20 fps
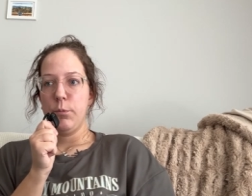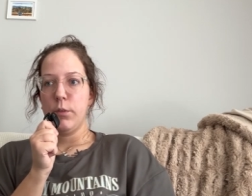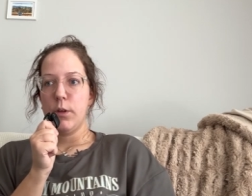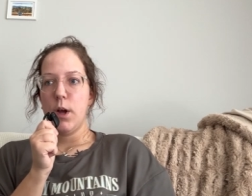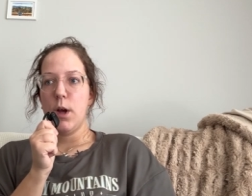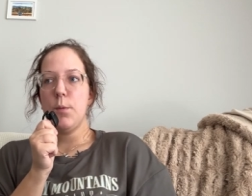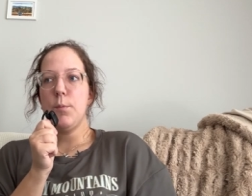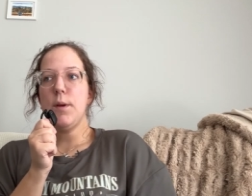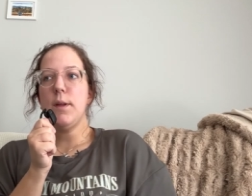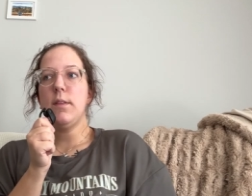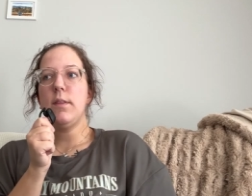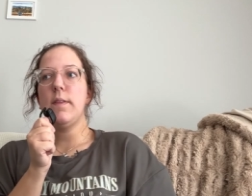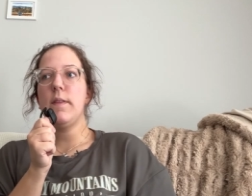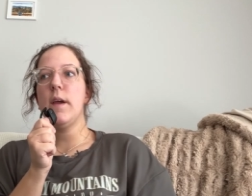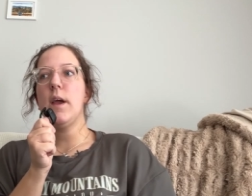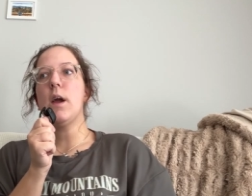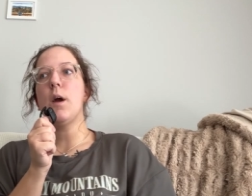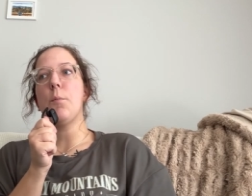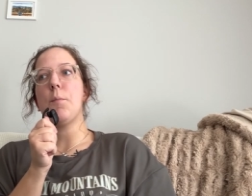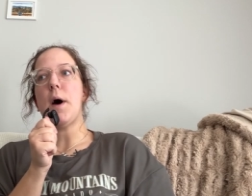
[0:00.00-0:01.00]
I mean,
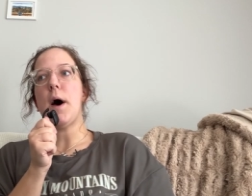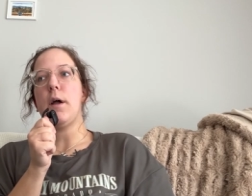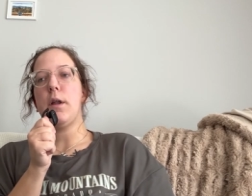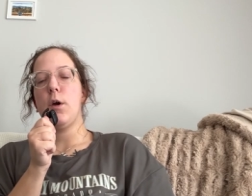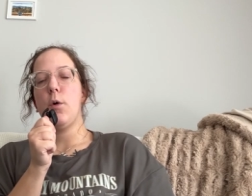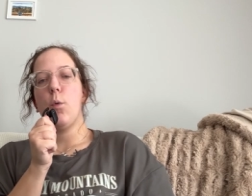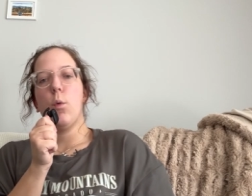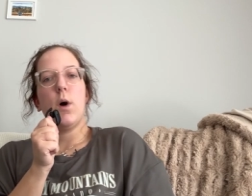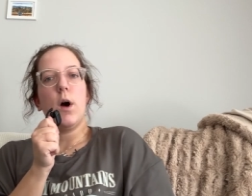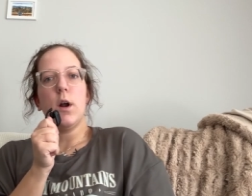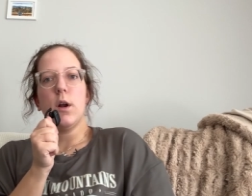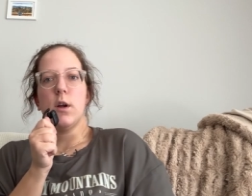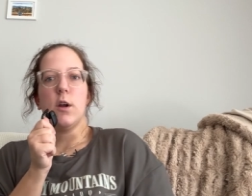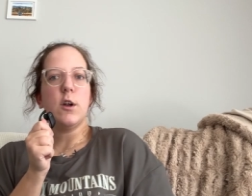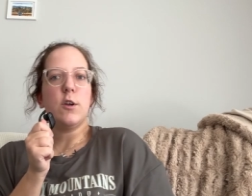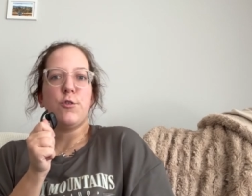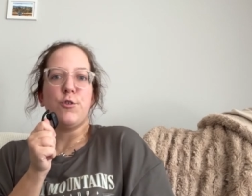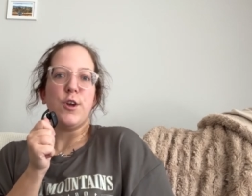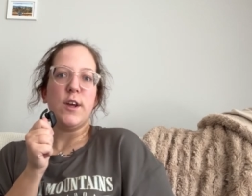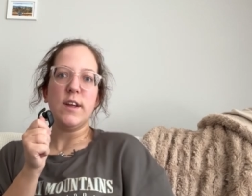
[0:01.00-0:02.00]
think about it. What are
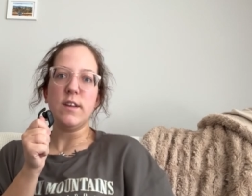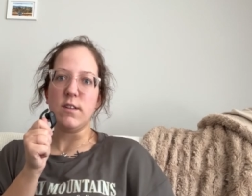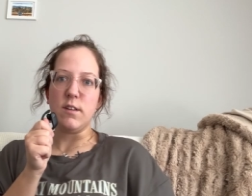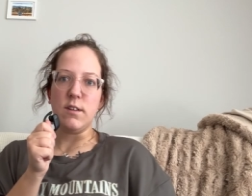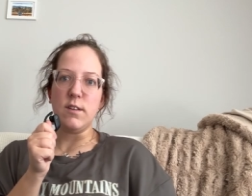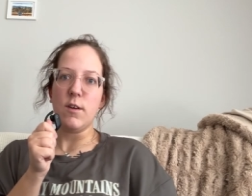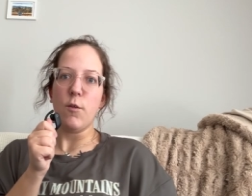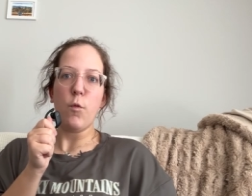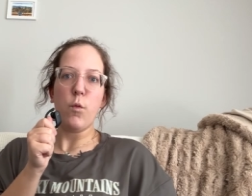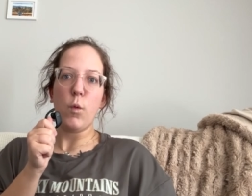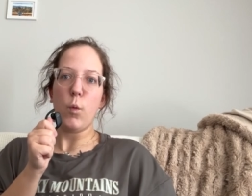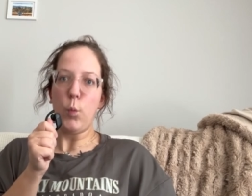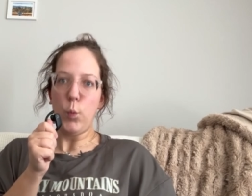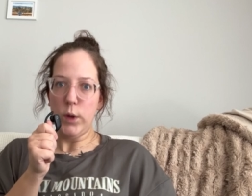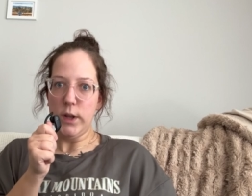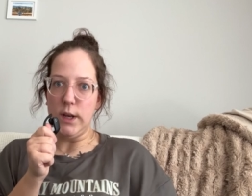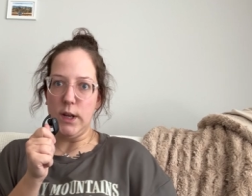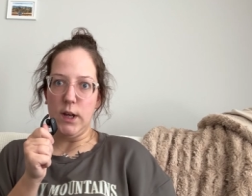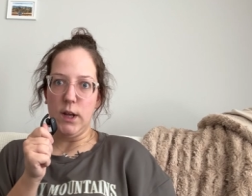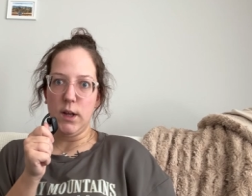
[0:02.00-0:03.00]
your chances of
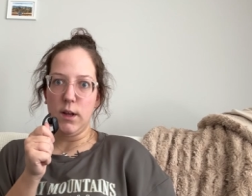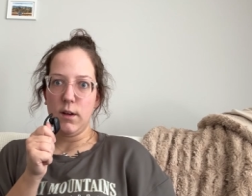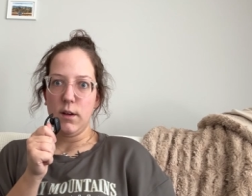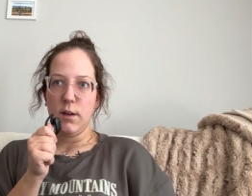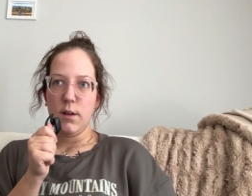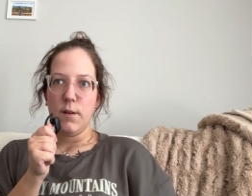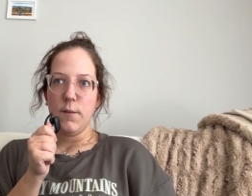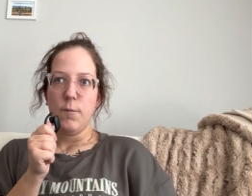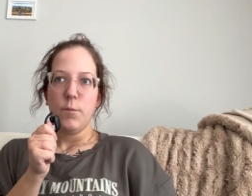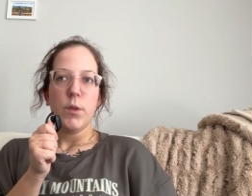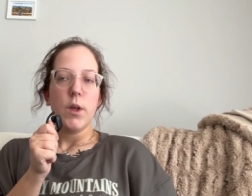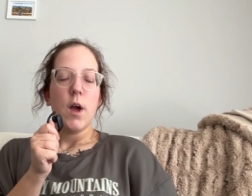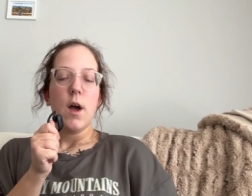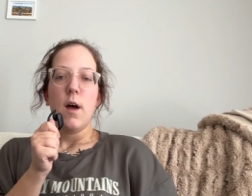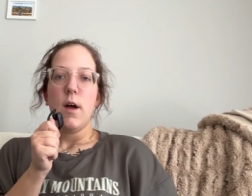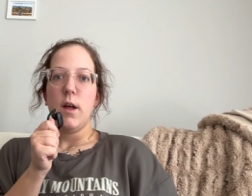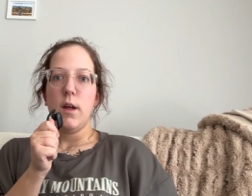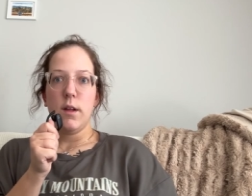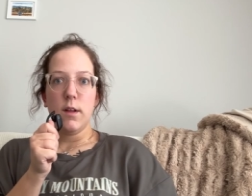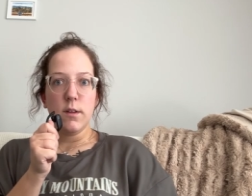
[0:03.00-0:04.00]
winning?
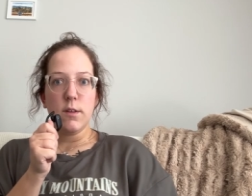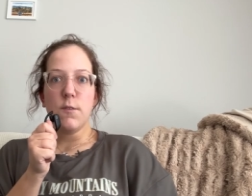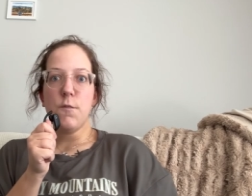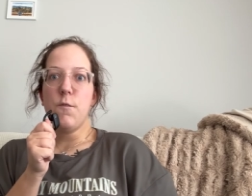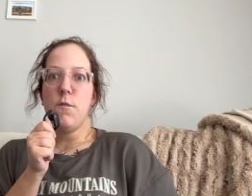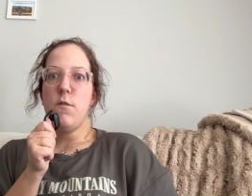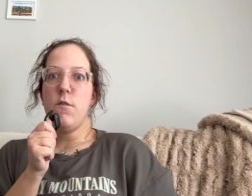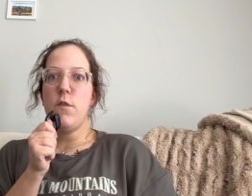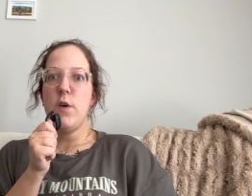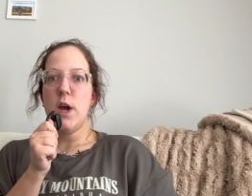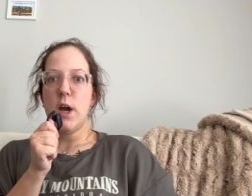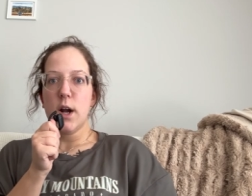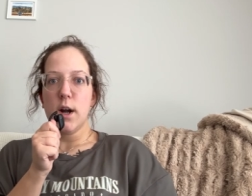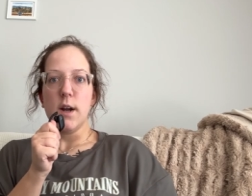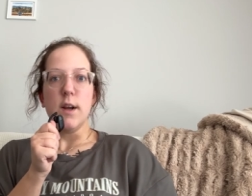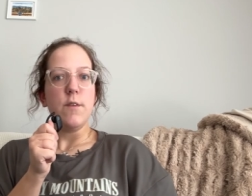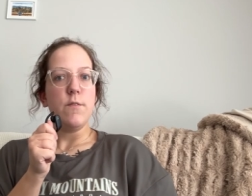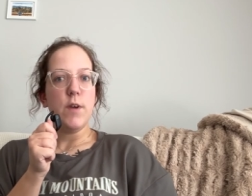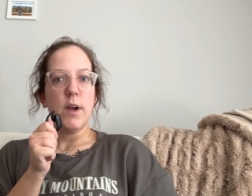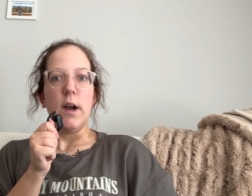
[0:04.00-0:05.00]
It's
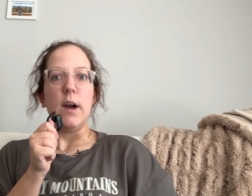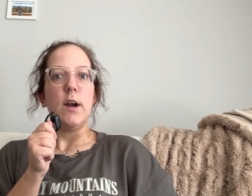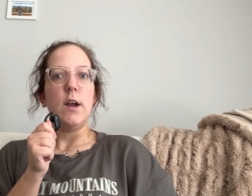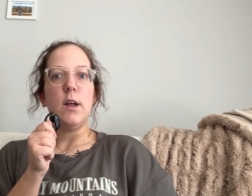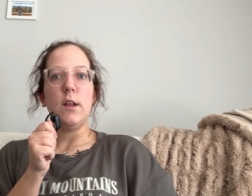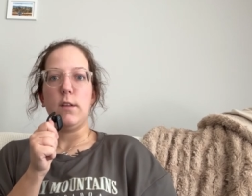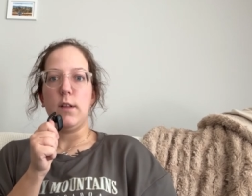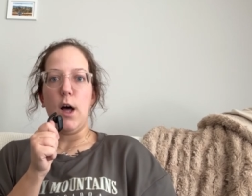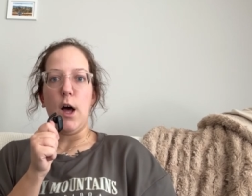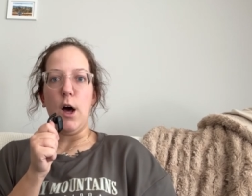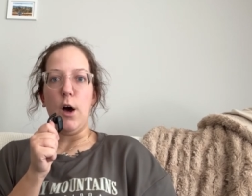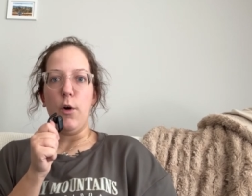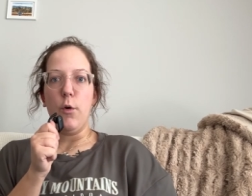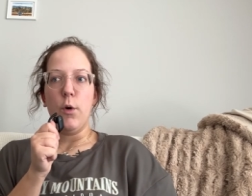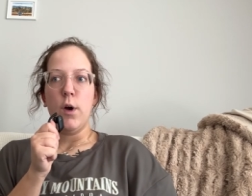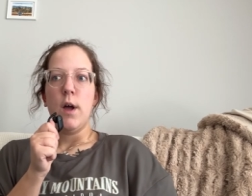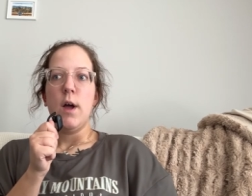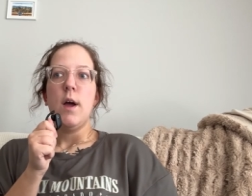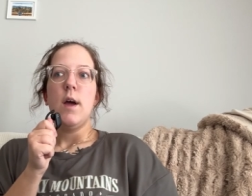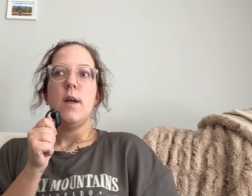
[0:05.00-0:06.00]
very, very low.
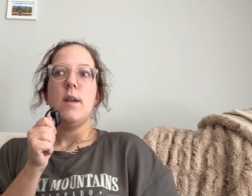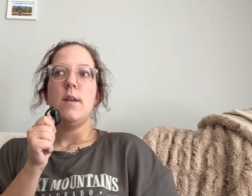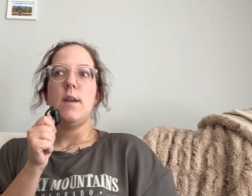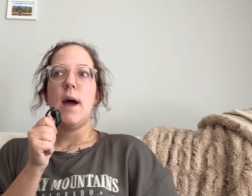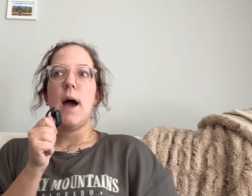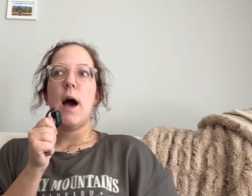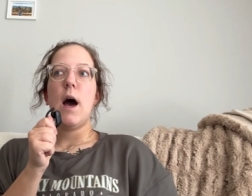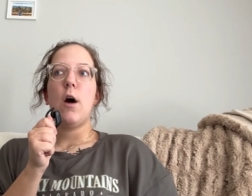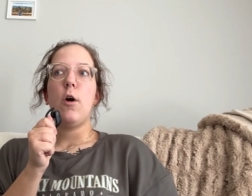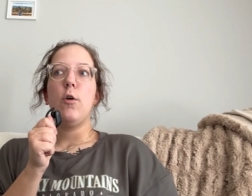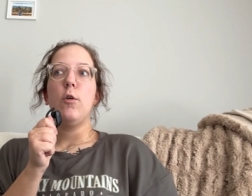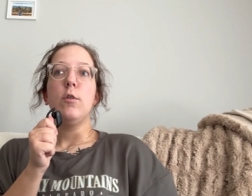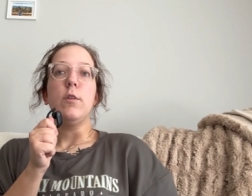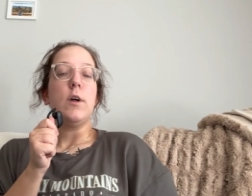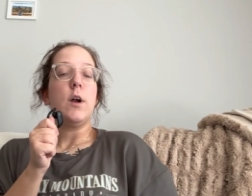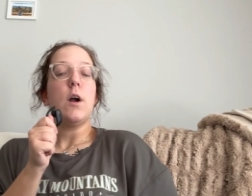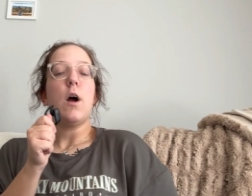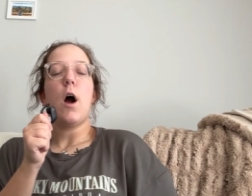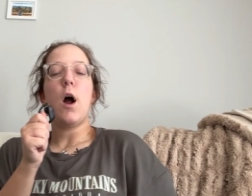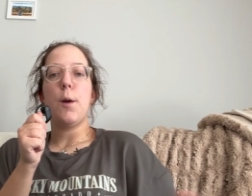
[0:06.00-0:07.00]
Now,
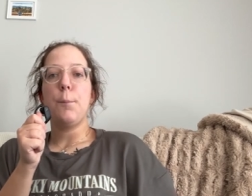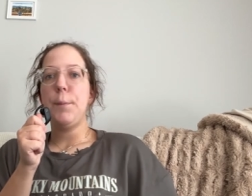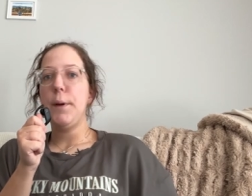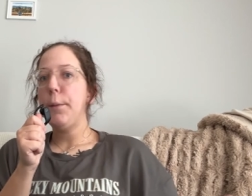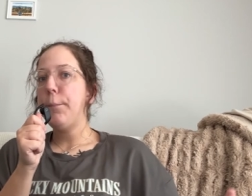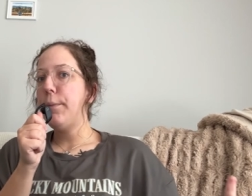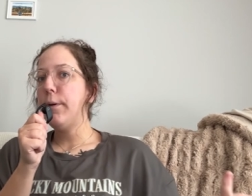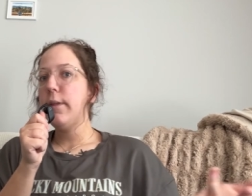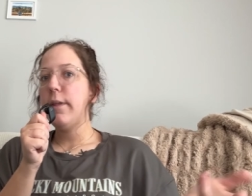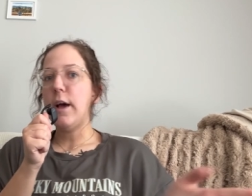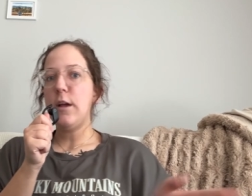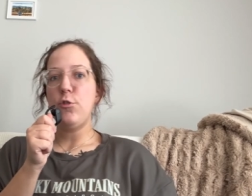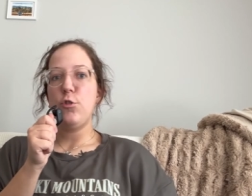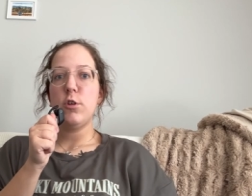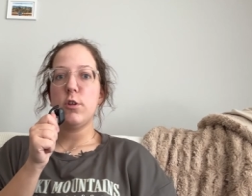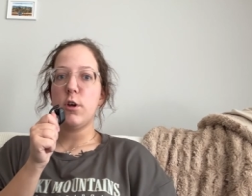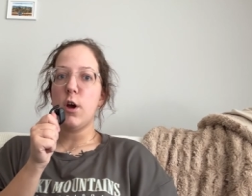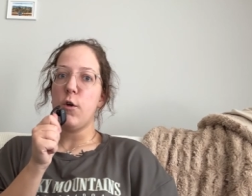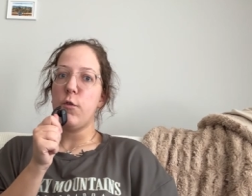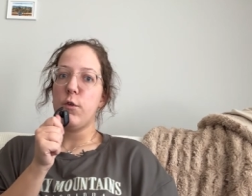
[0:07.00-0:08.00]
there are people that
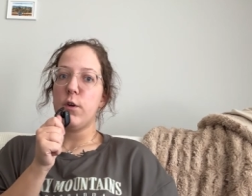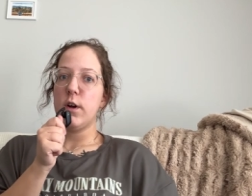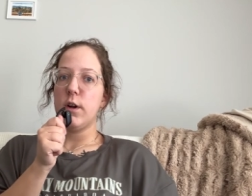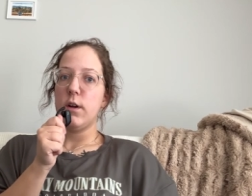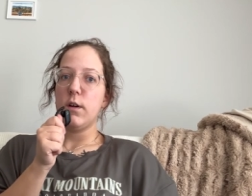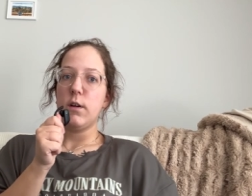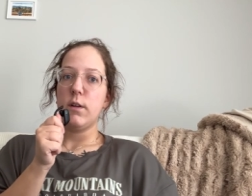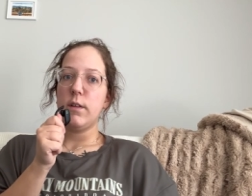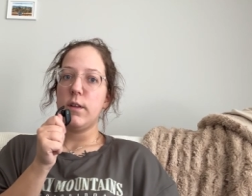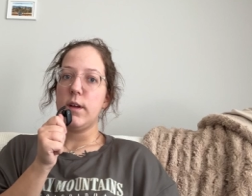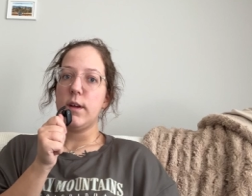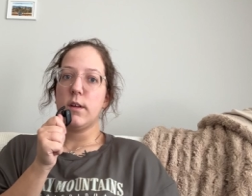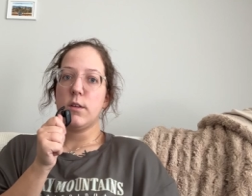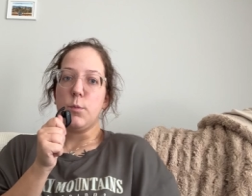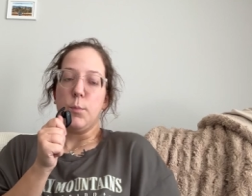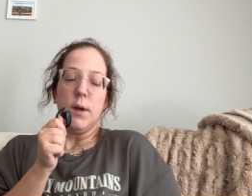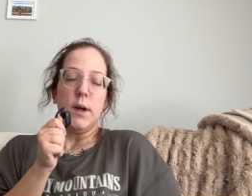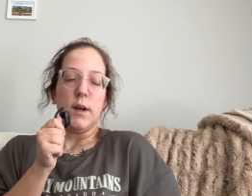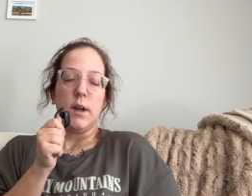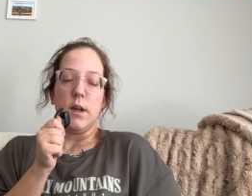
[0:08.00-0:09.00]
just go for the
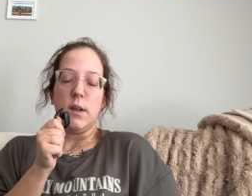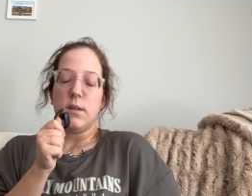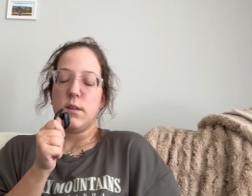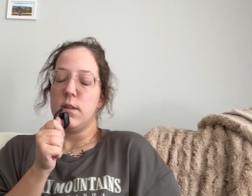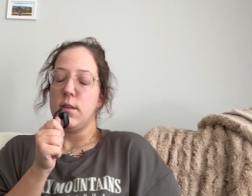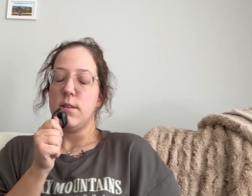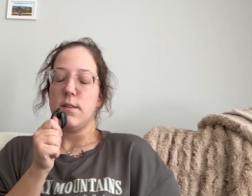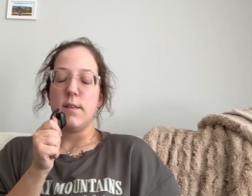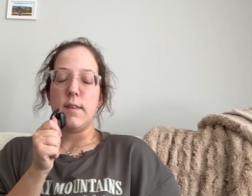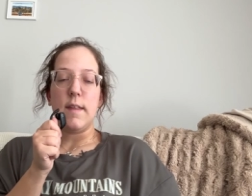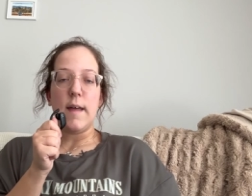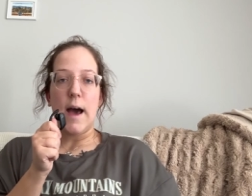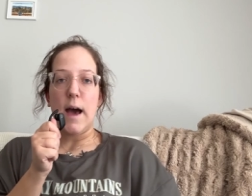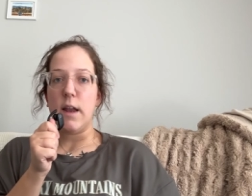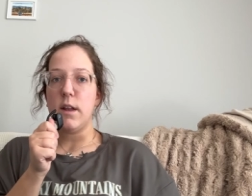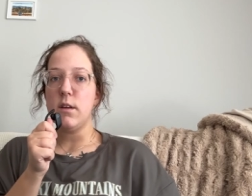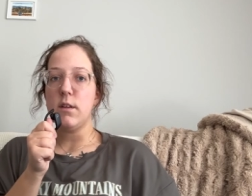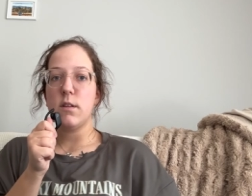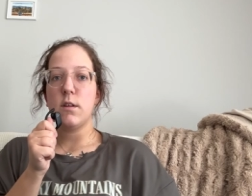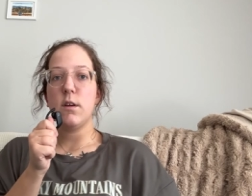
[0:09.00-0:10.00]
experience, and
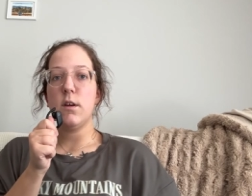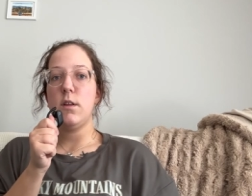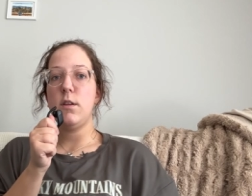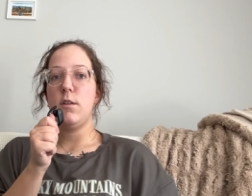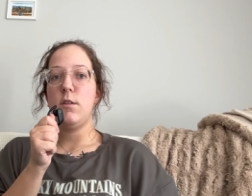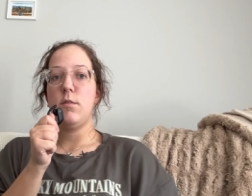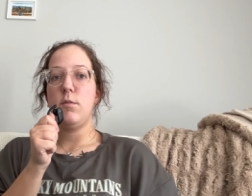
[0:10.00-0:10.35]
that is good.